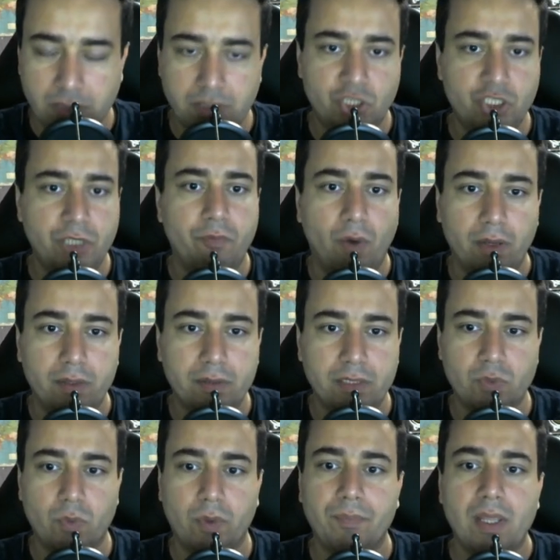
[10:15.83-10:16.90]
cheap one,
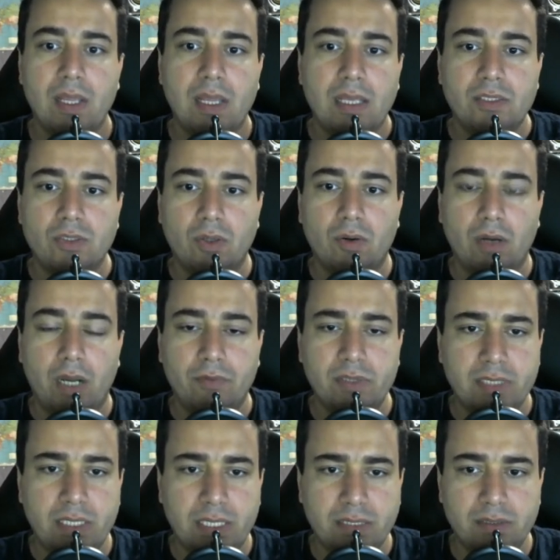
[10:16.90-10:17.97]
this one. So I would
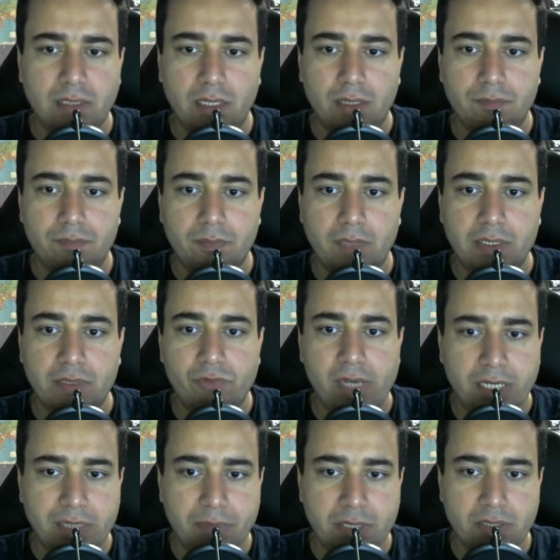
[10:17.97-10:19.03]
say that it really
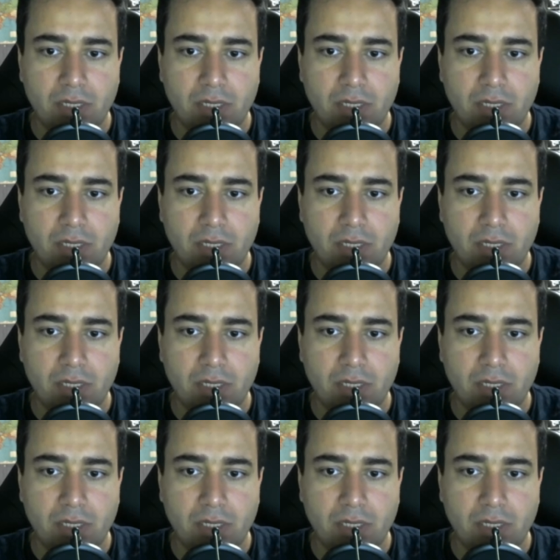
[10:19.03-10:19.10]
depends